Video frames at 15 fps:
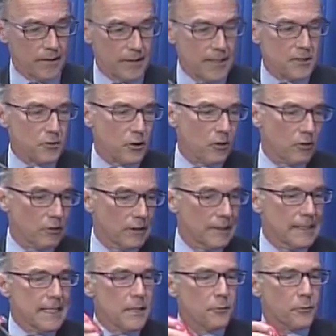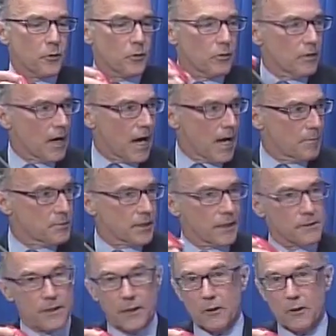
These are lethal objects.